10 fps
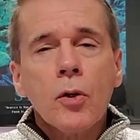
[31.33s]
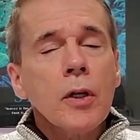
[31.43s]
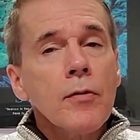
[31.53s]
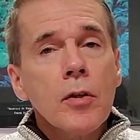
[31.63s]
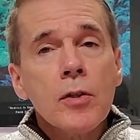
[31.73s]
or
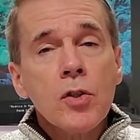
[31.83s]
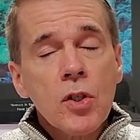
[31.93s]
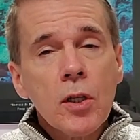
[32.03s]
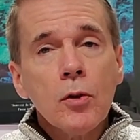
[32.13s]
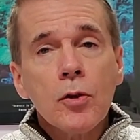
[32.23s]
even a
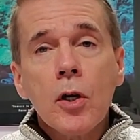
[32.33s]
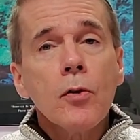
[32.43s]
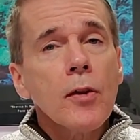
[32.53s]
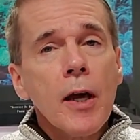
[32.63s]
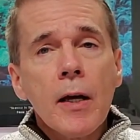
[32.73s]
single
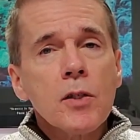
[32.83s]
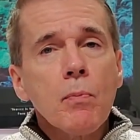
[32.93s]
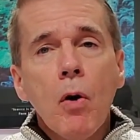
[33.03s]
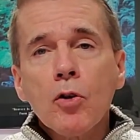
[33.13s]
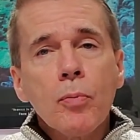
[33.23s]
tote that has
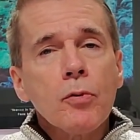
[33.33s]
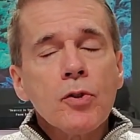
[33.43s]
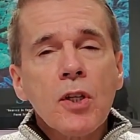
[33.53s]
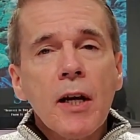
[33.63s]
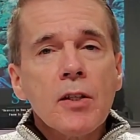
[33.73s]
multiple
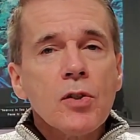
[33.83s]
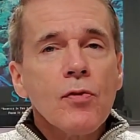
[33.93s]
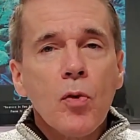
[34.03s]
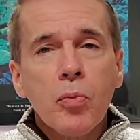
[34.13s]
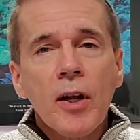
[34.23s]
sites
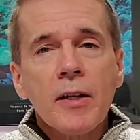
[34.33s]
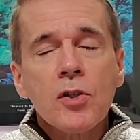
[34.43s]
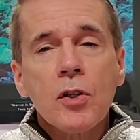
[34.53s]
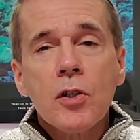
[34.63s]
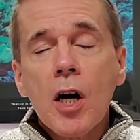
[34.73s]
for
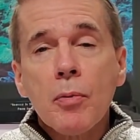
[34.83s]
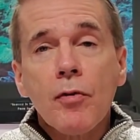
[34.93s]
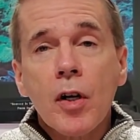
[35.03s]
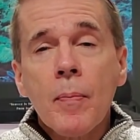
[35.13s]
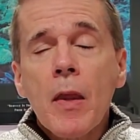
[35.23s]
plants on top
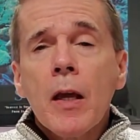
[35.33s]
of it.